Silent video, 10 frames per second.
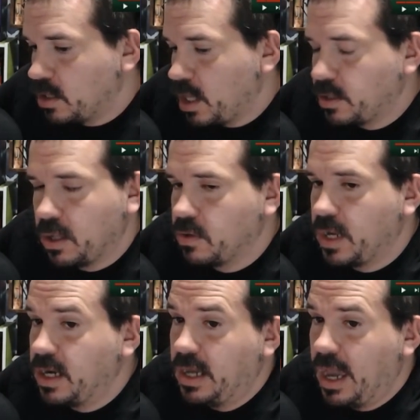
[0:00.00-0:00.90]
let alone
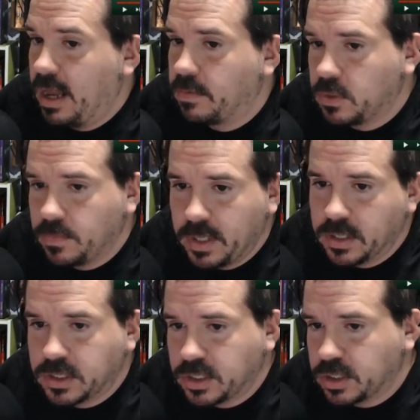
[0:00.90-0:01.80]
any animal,
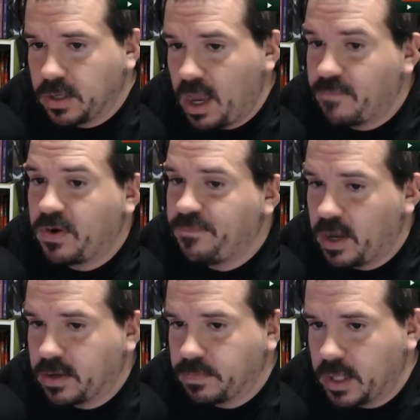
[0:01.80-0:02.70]
because just every
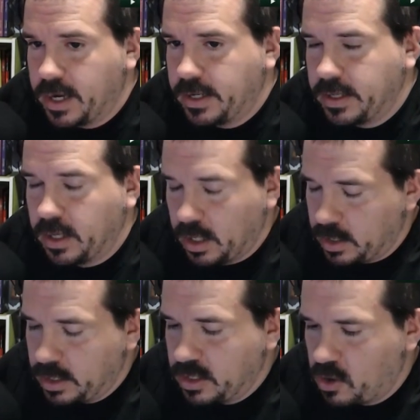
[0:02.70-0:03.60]
fucking planet
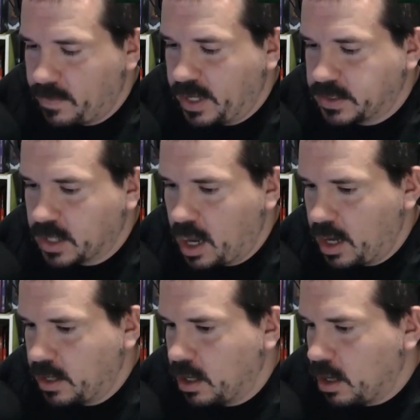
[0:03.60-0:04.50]
in No Man's
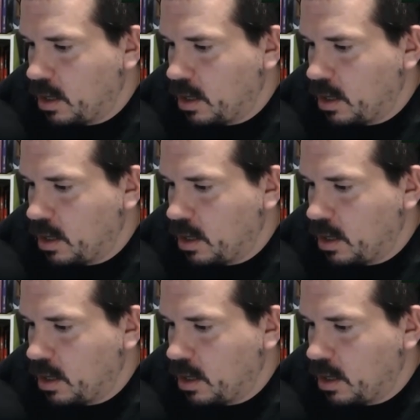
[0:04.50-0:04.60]
Sky